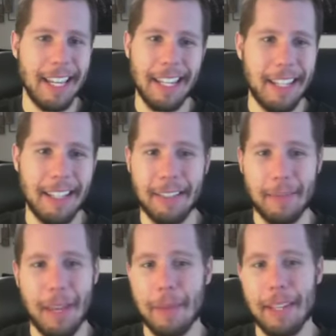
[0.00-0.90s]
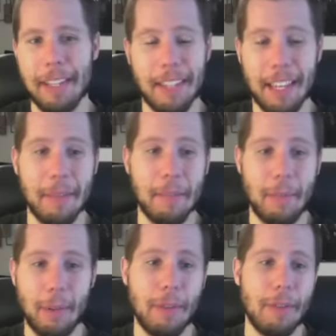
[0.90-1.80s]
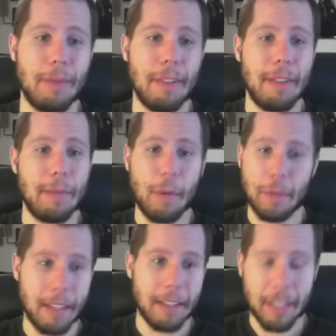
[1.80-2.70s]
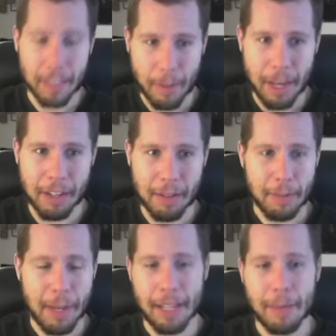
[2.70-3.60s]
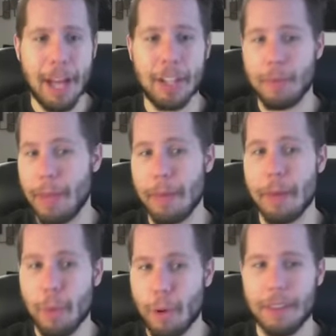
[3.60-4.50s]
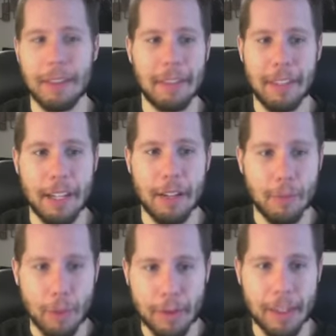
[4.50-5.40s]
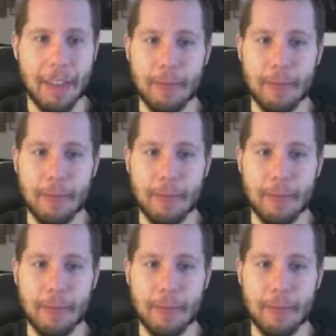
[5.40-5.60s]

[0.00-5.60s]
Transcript: it is maybe the third most anticipated match, maybe more than Cena and Rusev,